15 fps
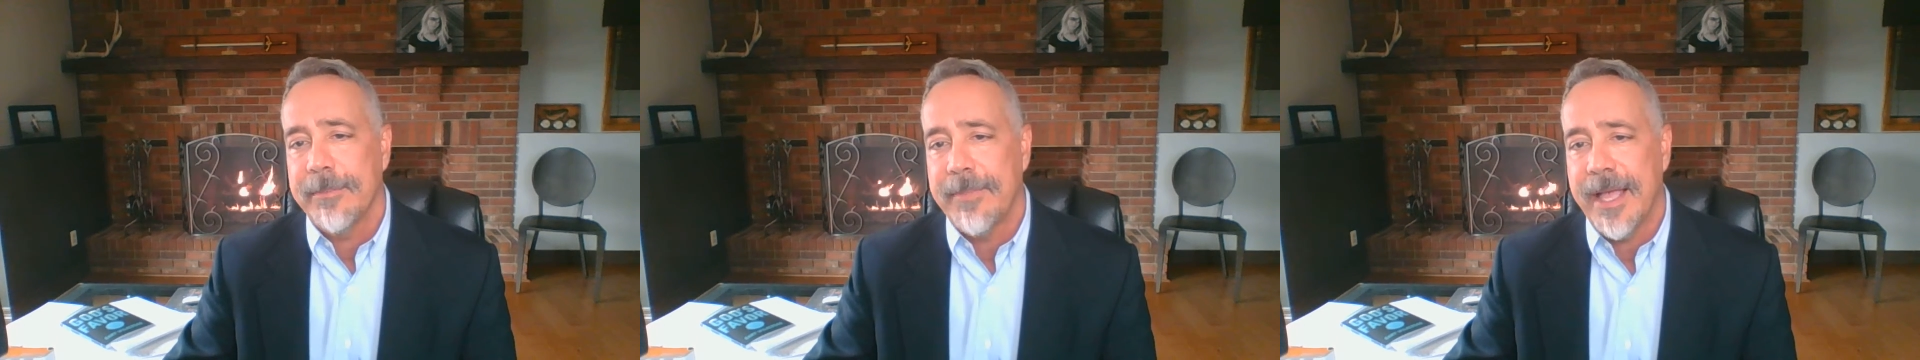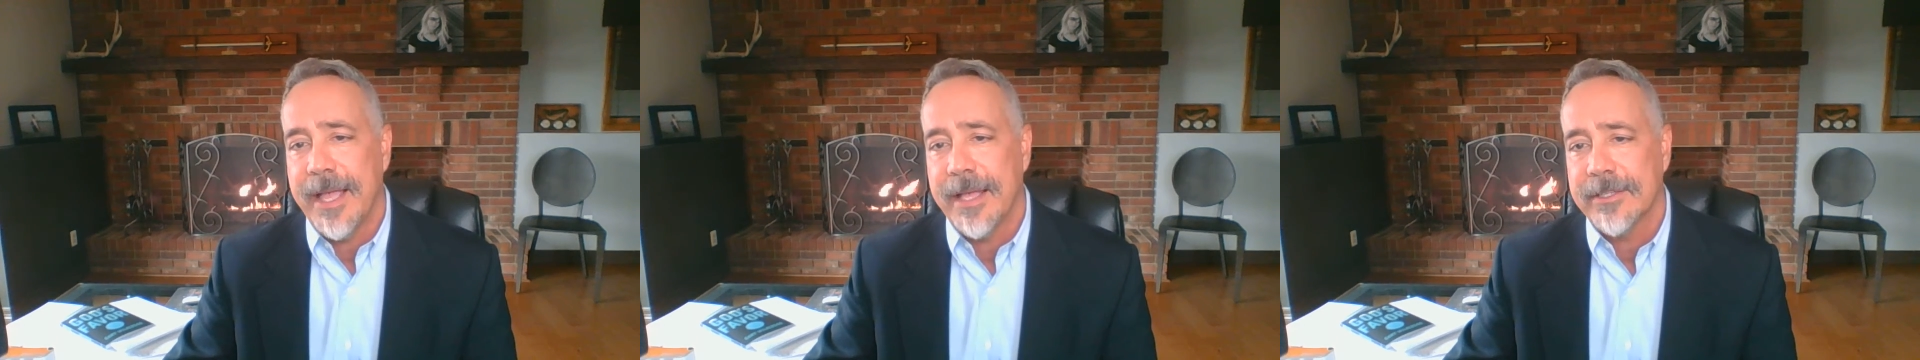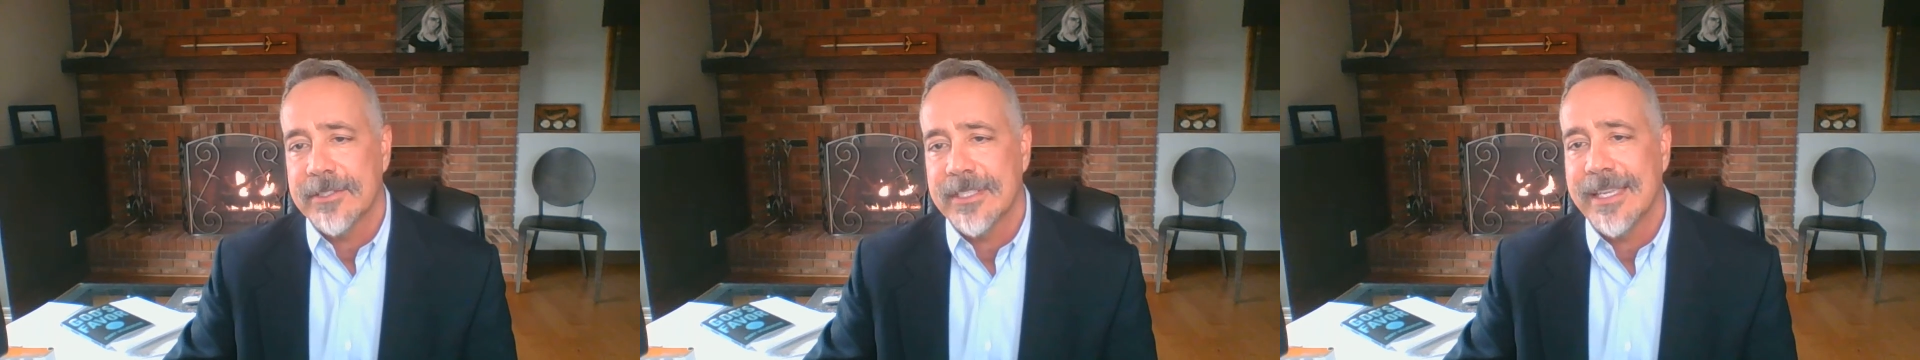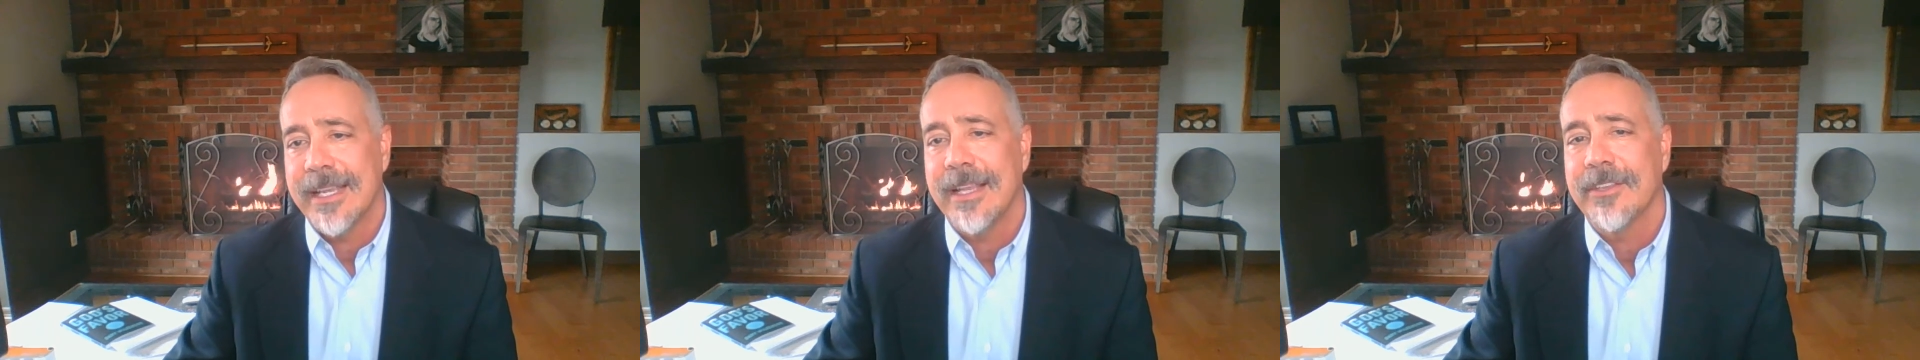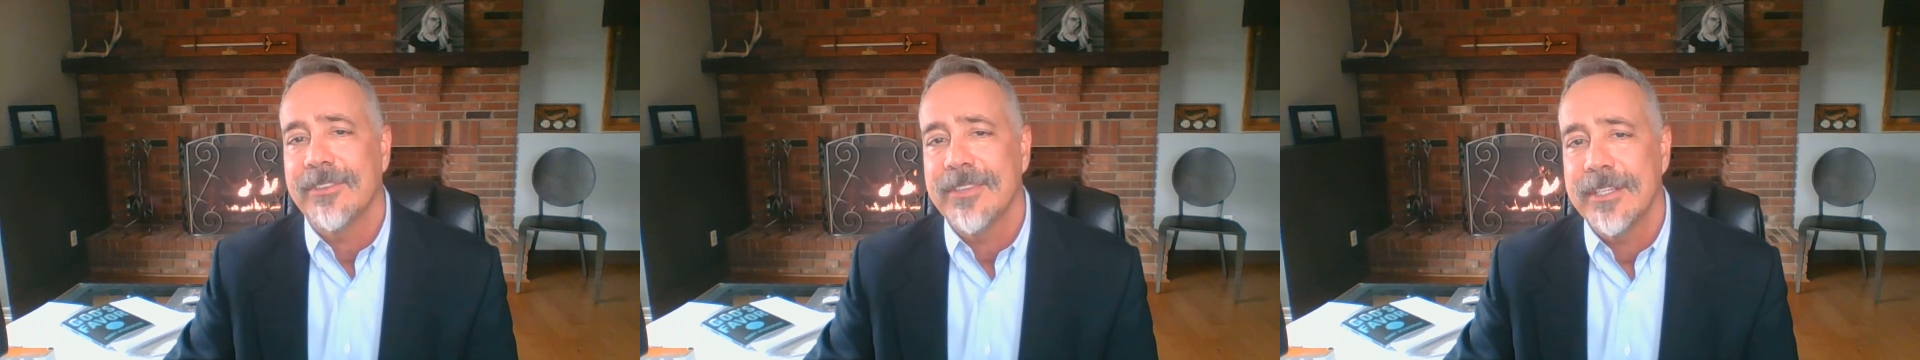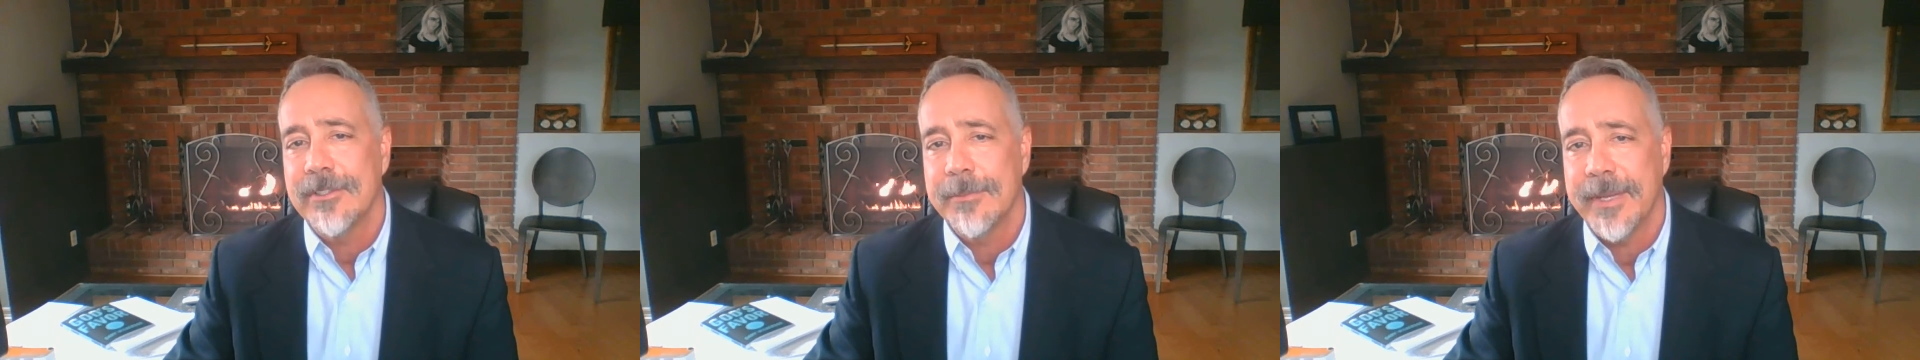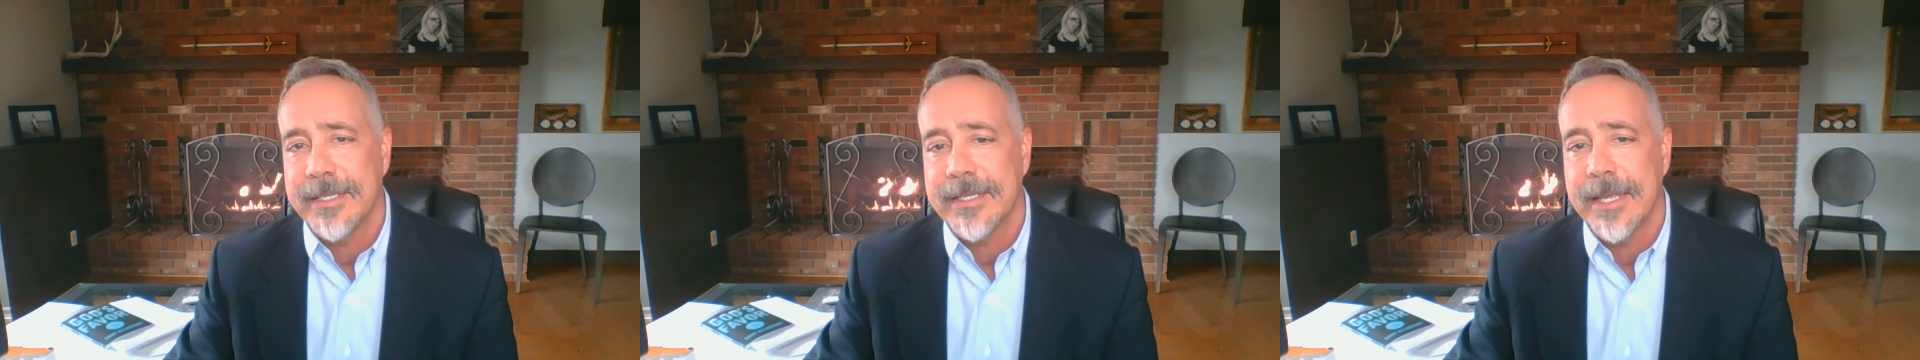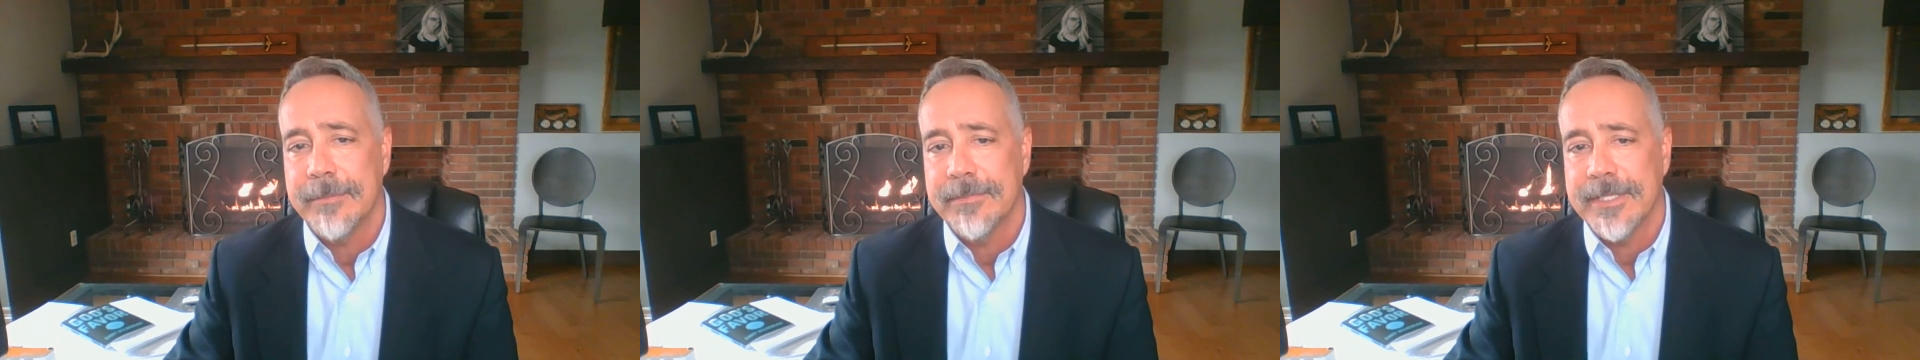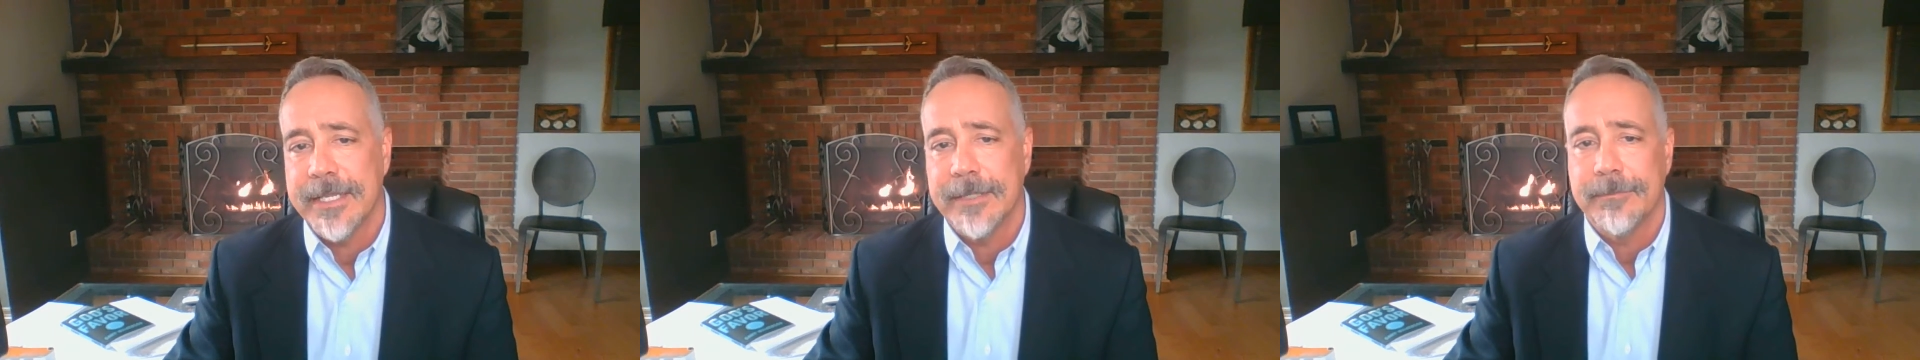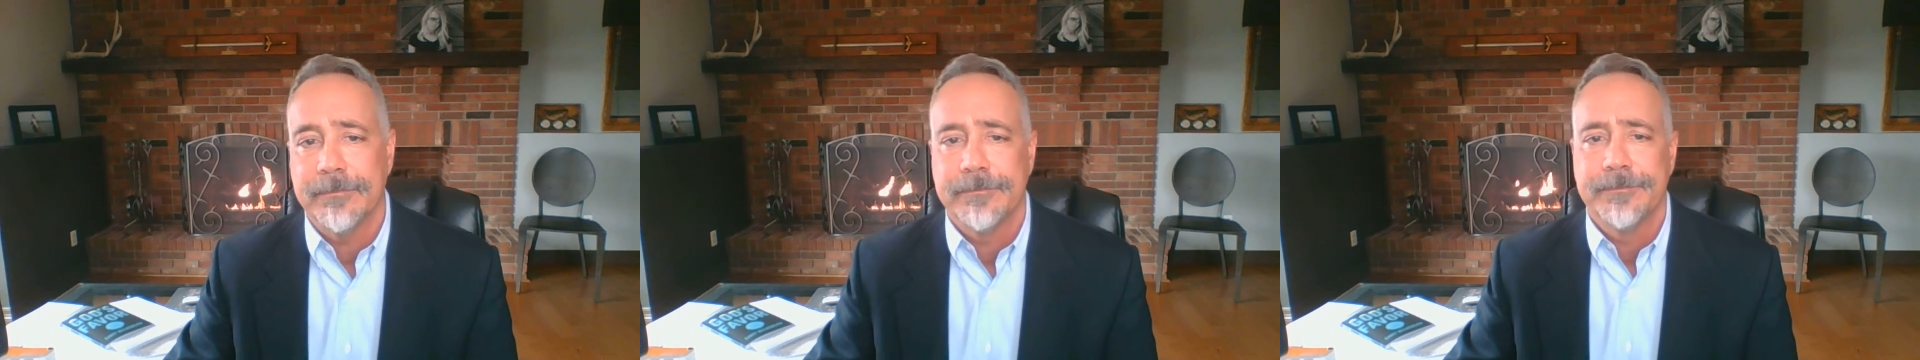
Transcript: box and I'll send you my top 10.